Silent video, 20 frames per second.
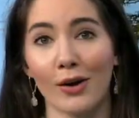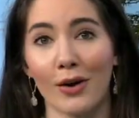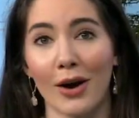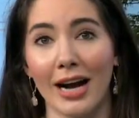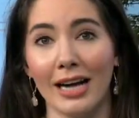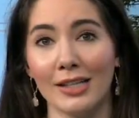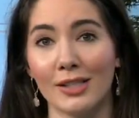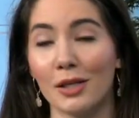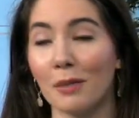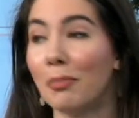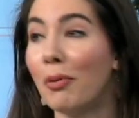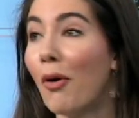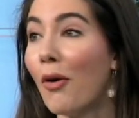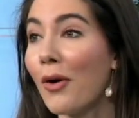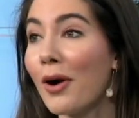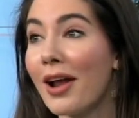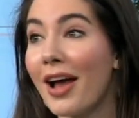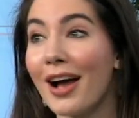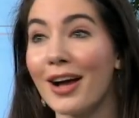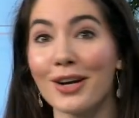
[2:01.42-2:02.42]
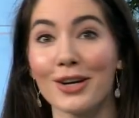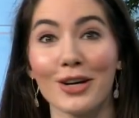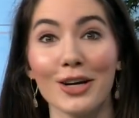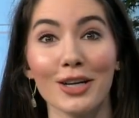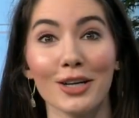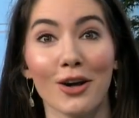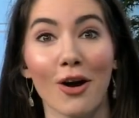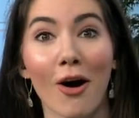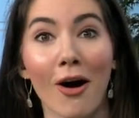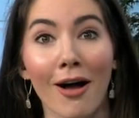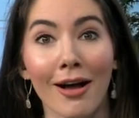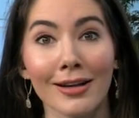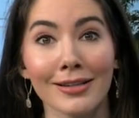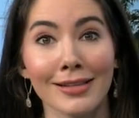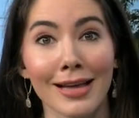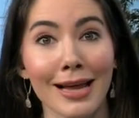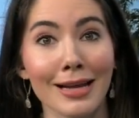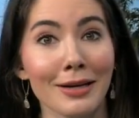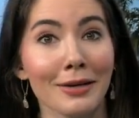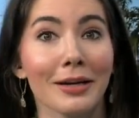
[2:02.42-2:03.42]
right. Support a good cause,
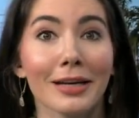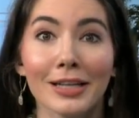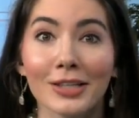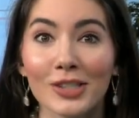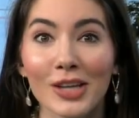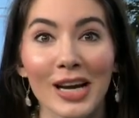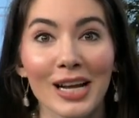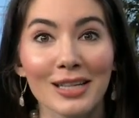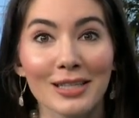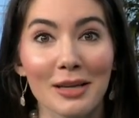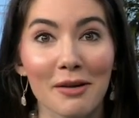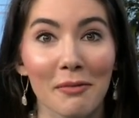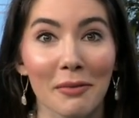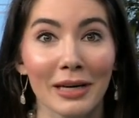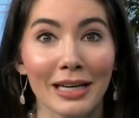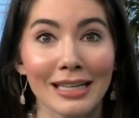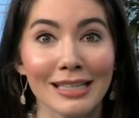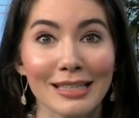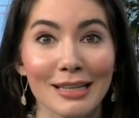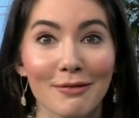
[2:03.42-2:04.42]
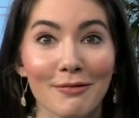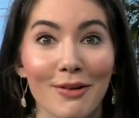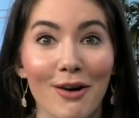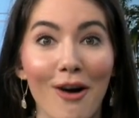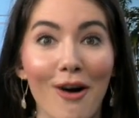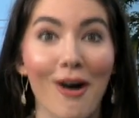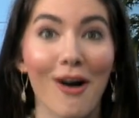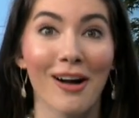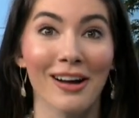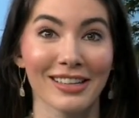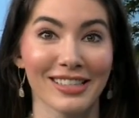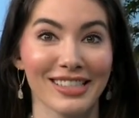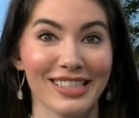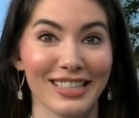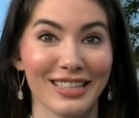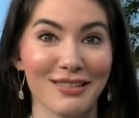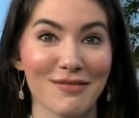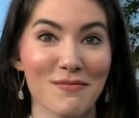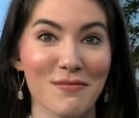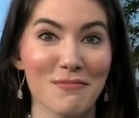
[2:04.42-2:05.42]
and you get a chance at winning some
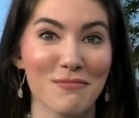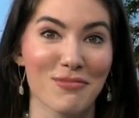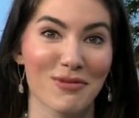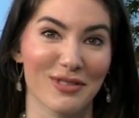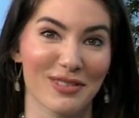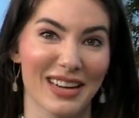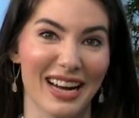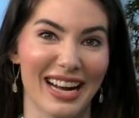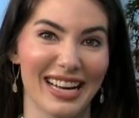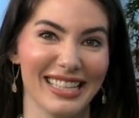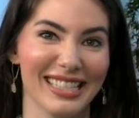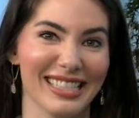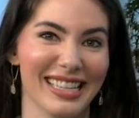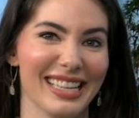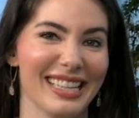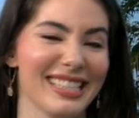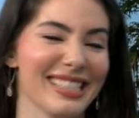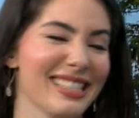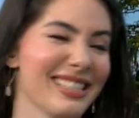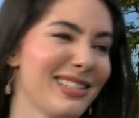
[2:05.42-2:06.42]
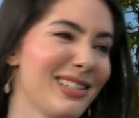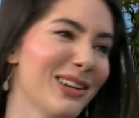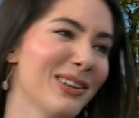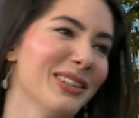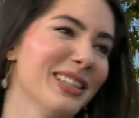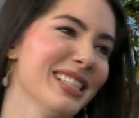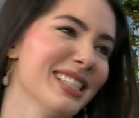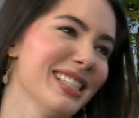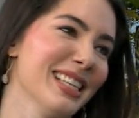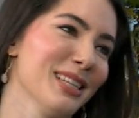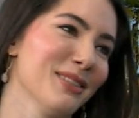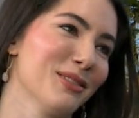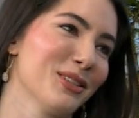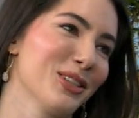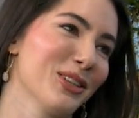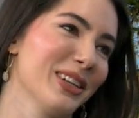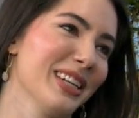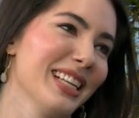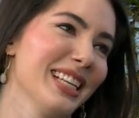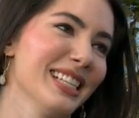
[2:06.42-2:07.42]
awesome prizes. Jonas, thanks for joining